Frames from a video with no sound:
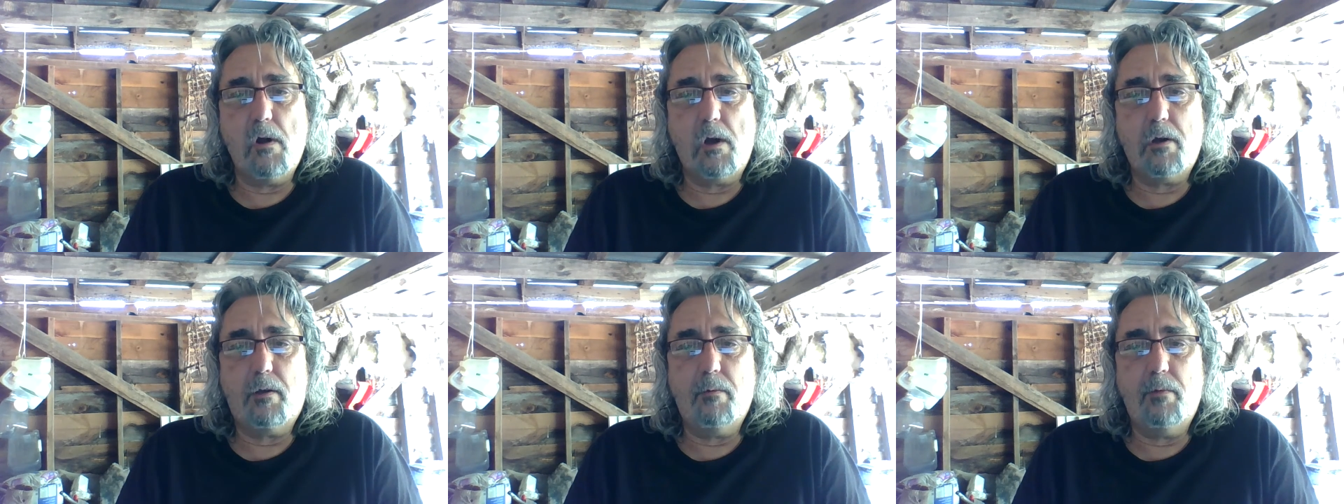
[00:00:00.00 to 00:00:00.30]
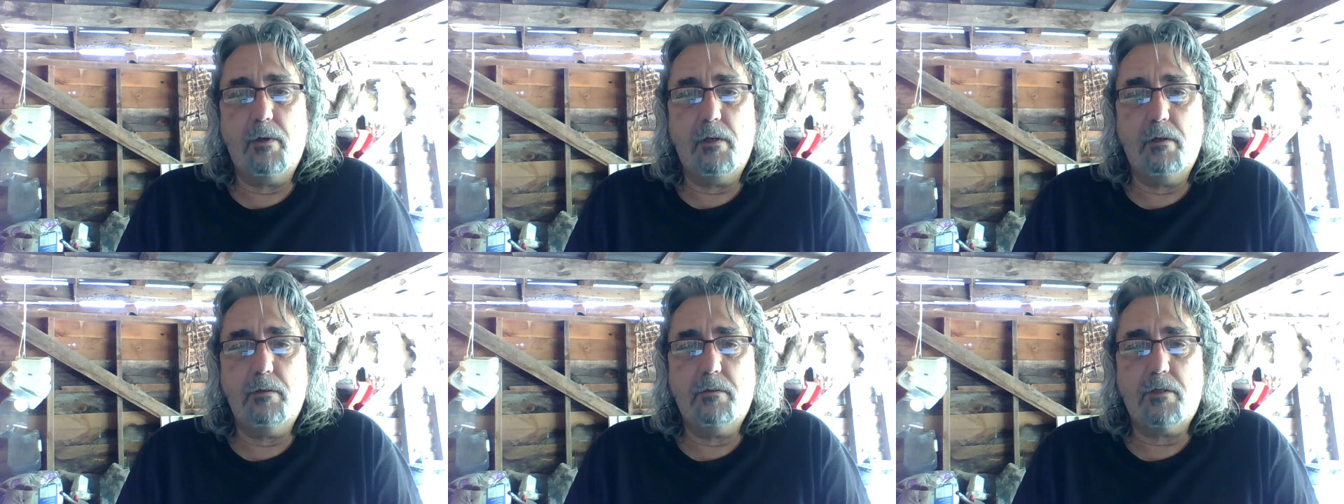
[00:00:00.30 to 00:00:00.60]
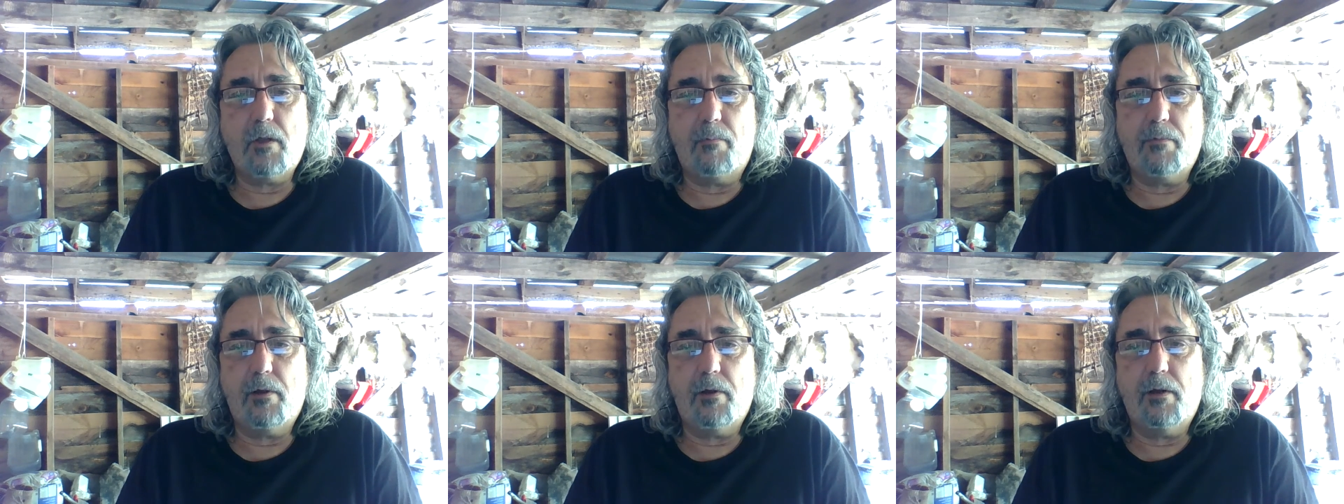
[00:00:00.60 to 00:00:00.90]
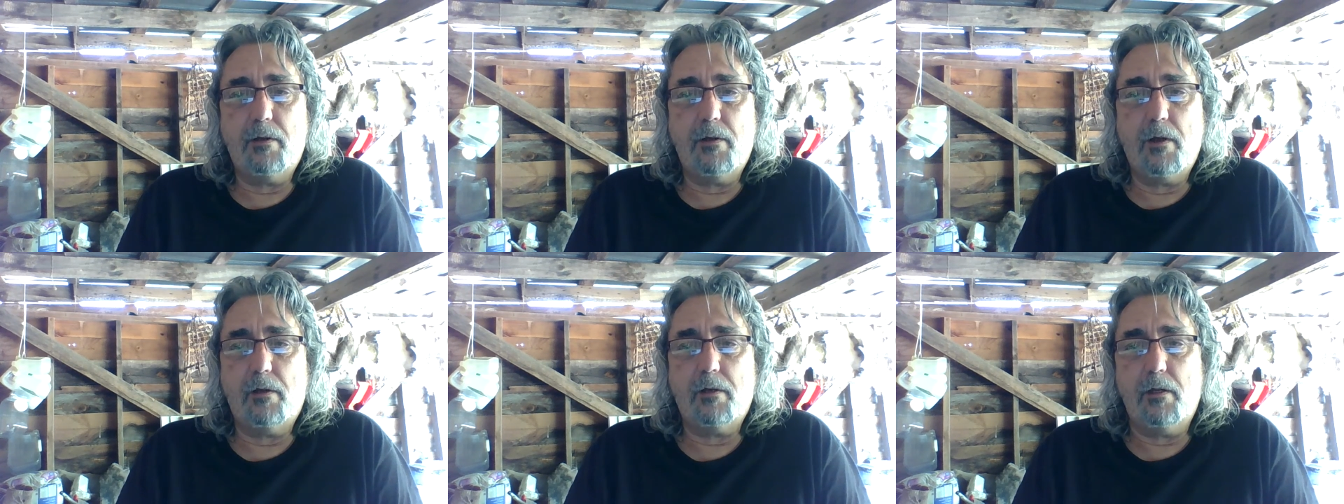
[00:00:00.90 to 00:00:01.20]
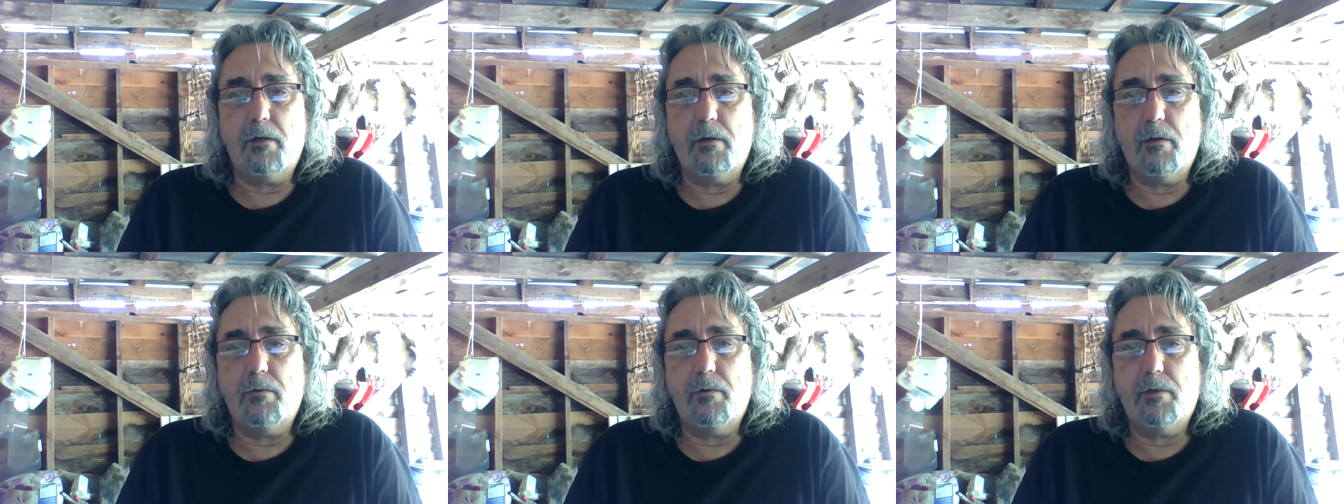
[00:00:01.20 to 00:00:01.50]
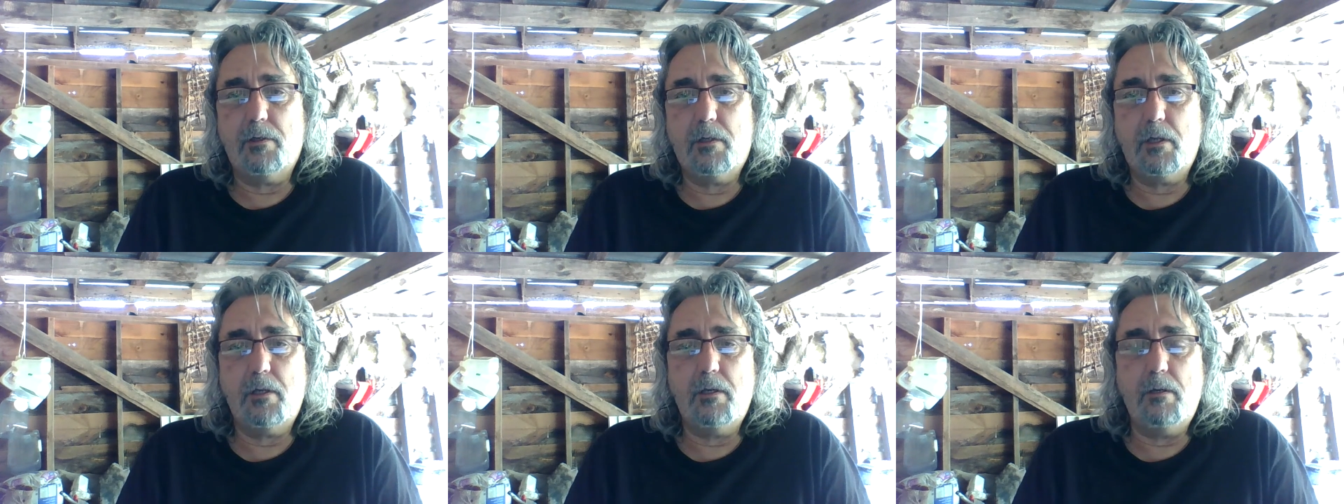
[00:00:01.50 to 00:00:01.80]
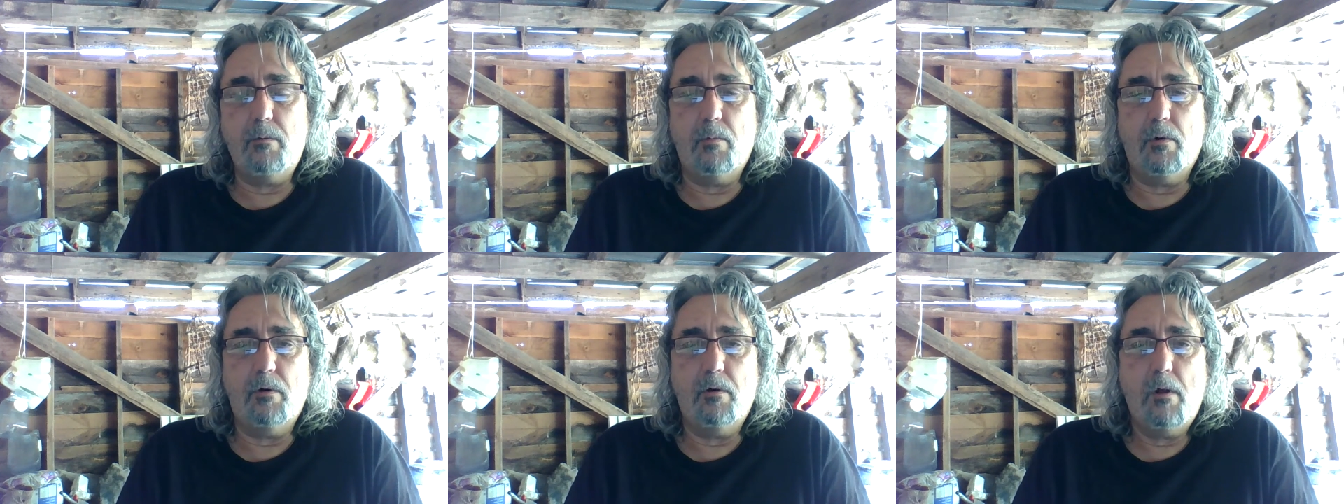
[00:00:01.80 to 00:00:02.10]
It could be something like not getting on the
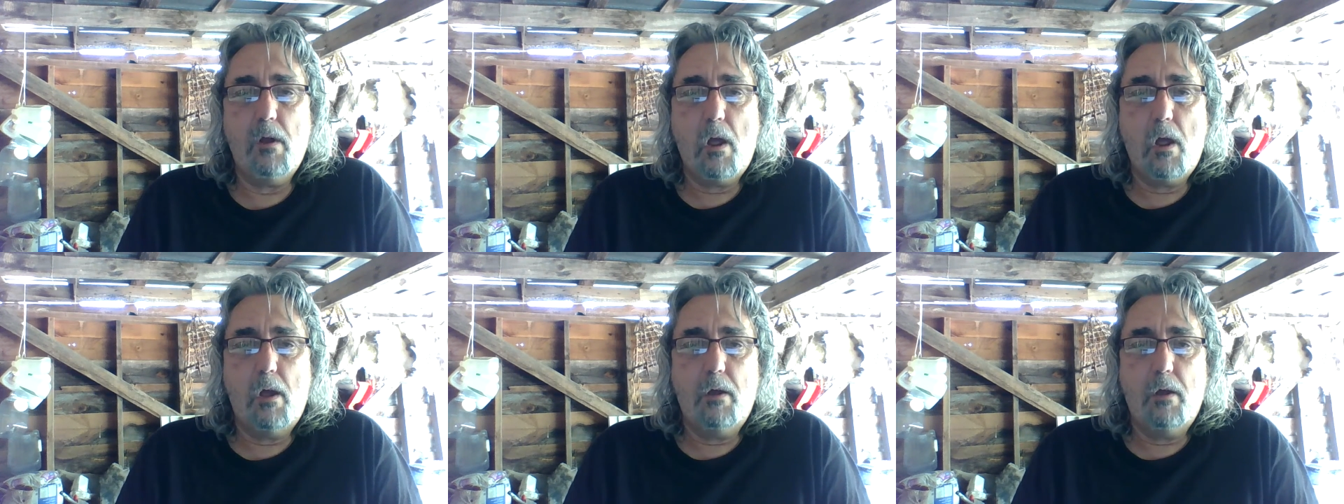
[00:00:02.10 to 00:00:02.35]
team, or